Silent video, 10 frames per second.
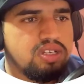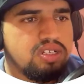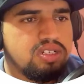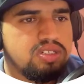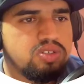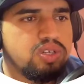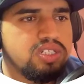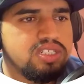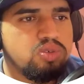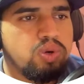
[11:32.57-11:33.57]
So we can
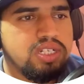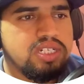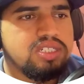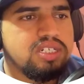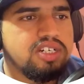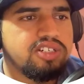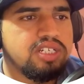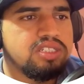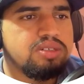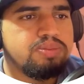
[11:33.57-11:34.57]
see why that is the correct
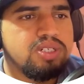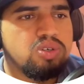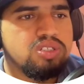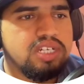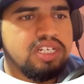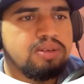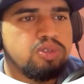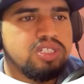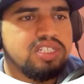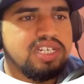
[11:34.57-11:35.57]
answer, because
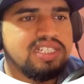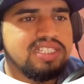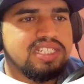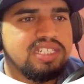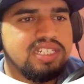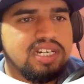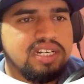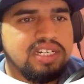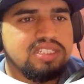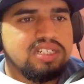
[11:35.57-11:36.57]
AWS SCT
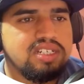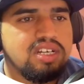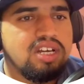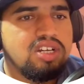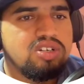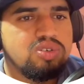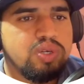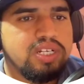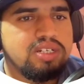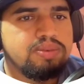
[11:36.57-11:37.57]
connects to
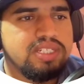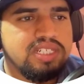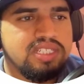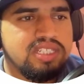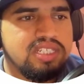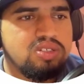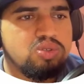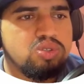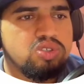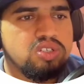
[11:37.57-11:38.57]
a database engine. You
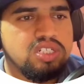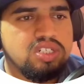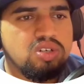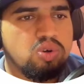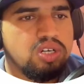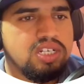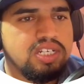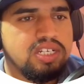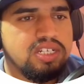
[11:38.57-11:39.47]
should run it locally.